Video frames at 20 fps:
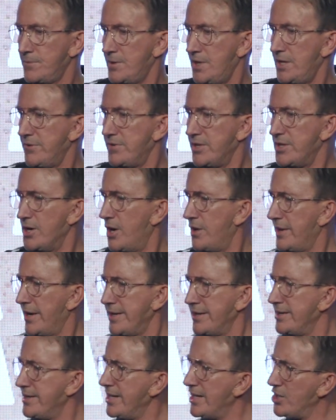even though they
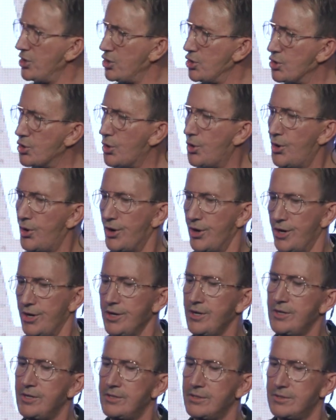didn't
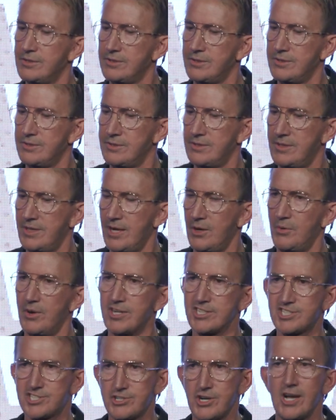ignore, and I
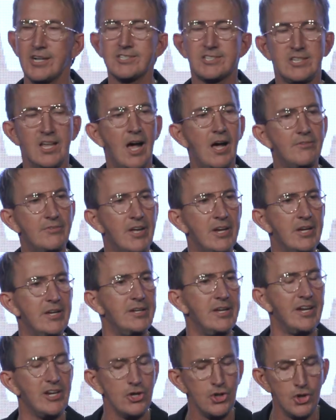want to stress that, they
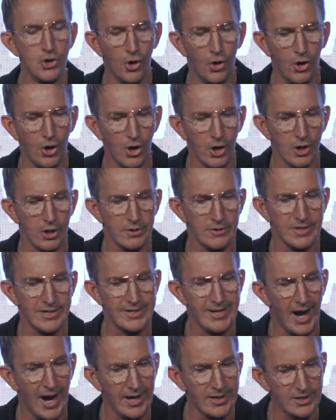didn't ignore the
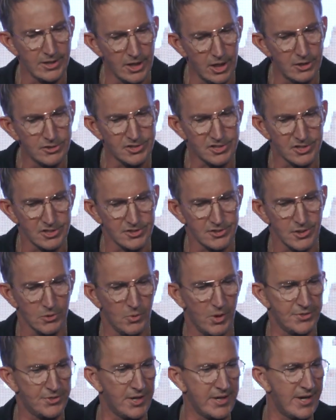diagnosis or
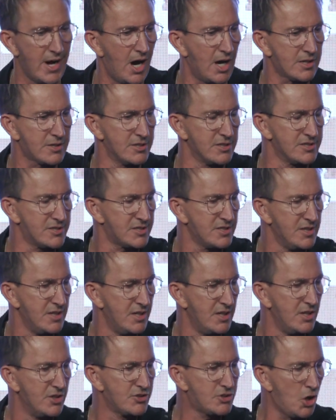what the doctors
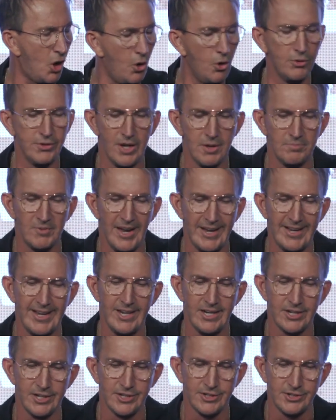told them they
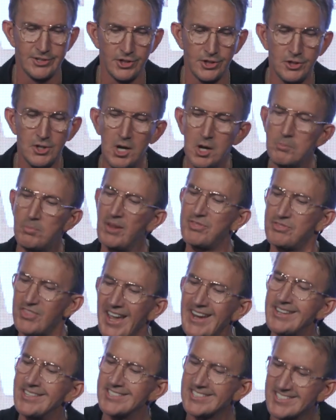needed to do, but
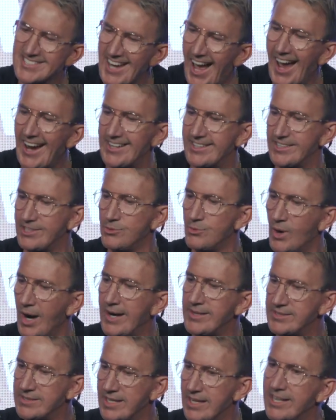they decided
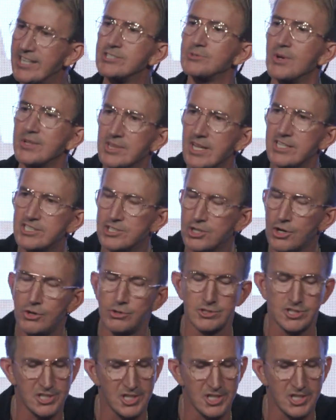right then, here's what they told